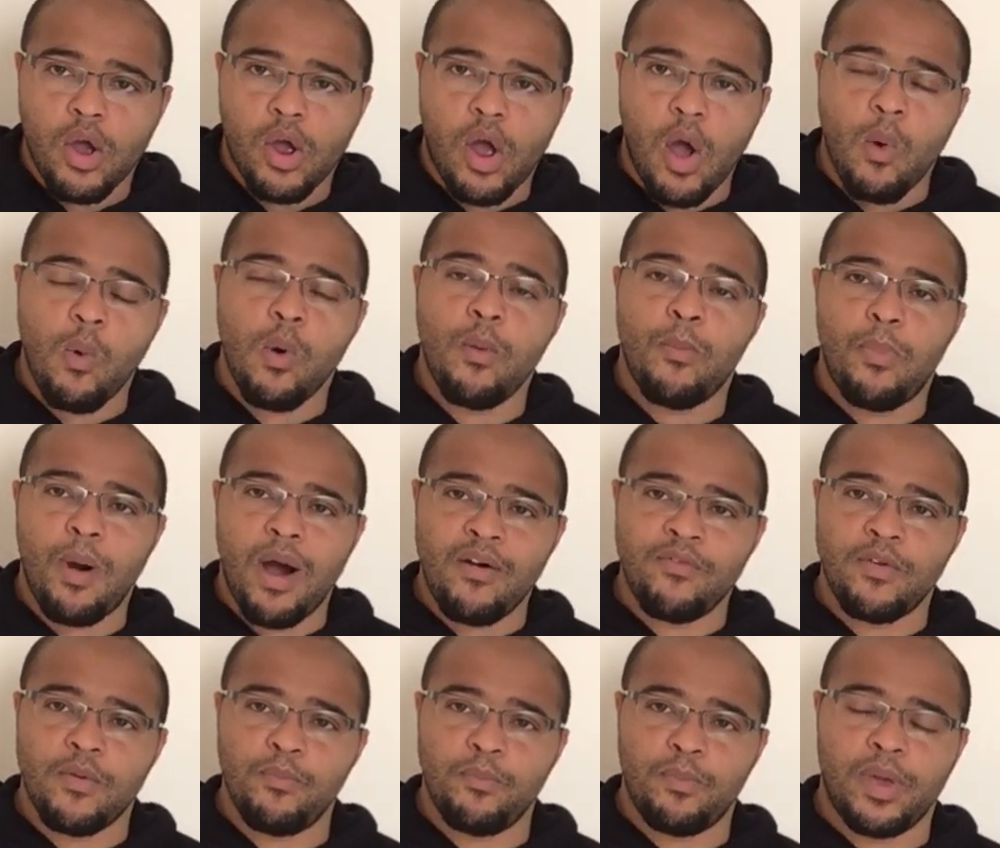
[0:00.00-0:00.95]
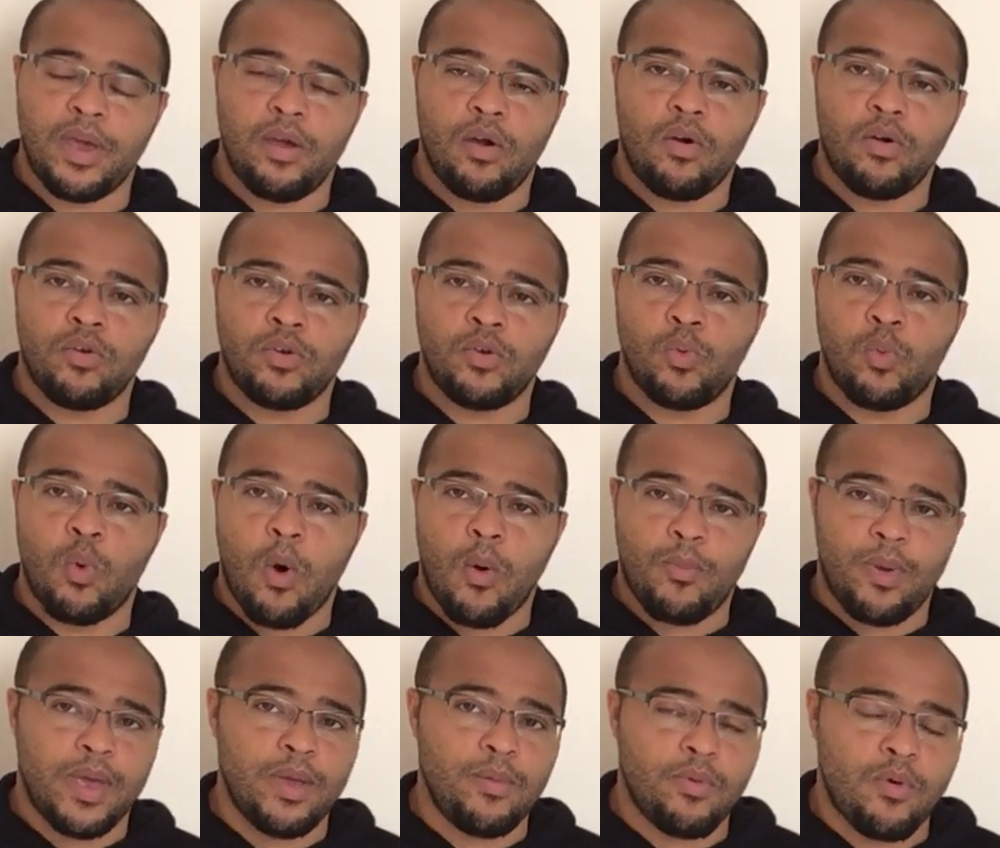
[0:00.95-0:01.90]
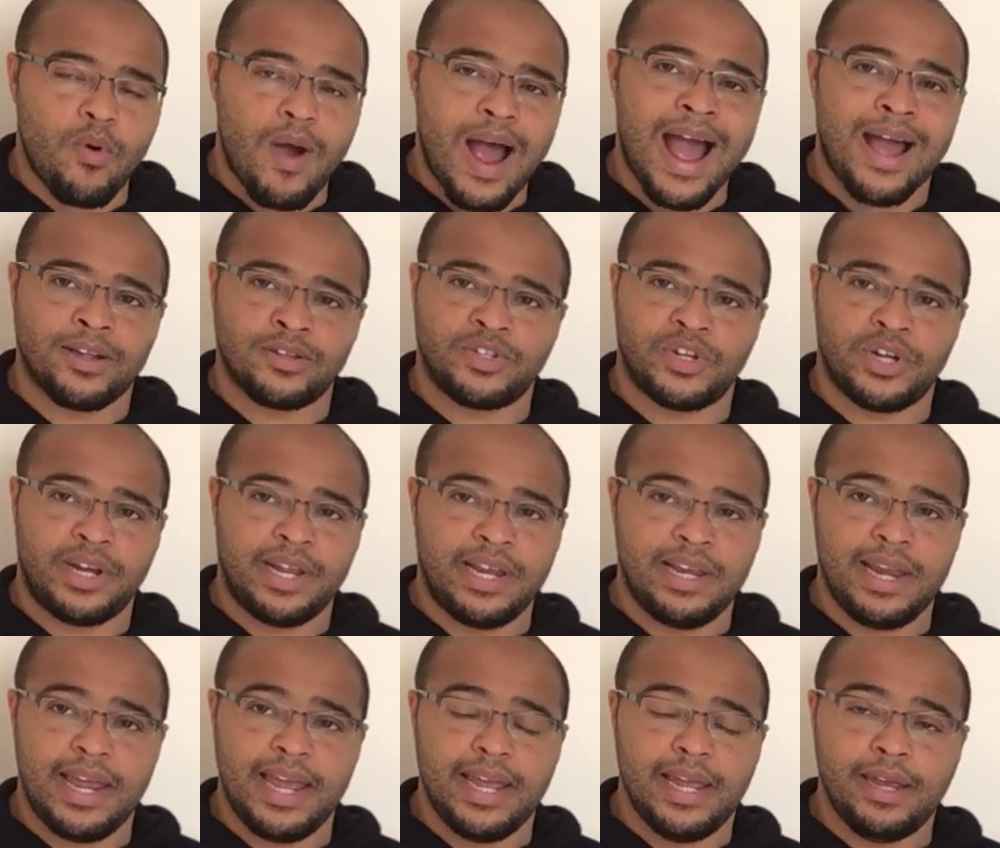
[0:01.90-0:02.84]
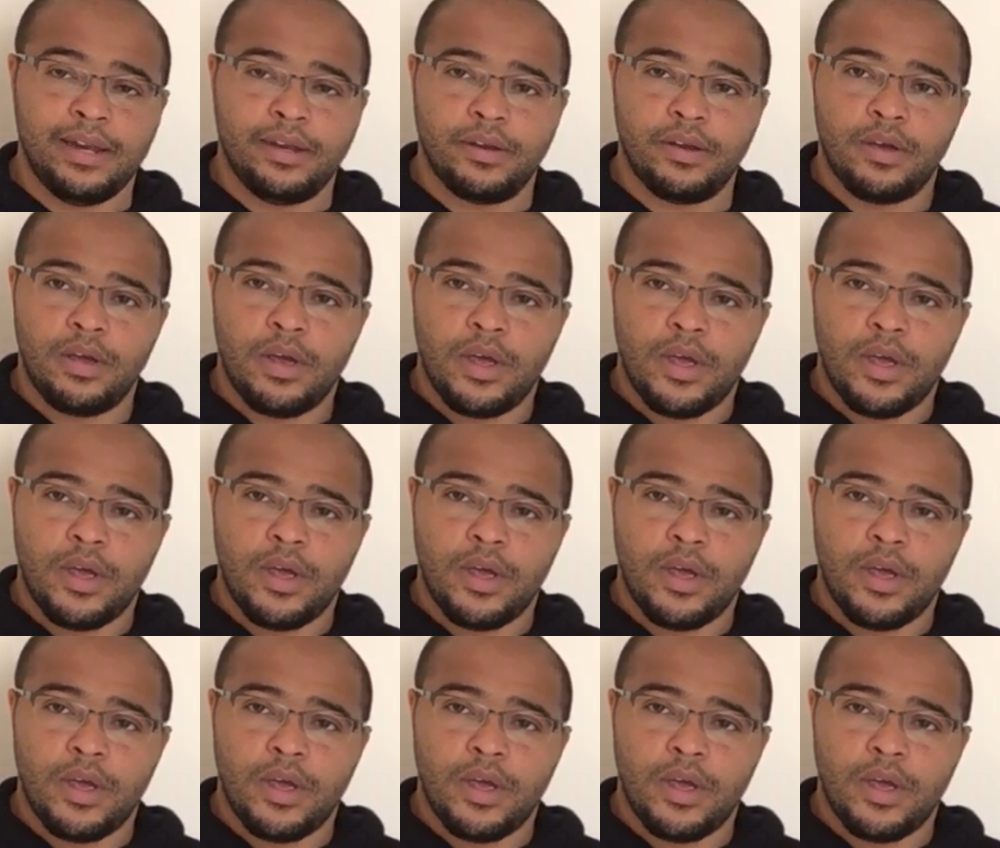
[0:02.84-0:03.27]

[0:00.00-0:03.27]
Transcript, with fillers: go above and beyond what people actually need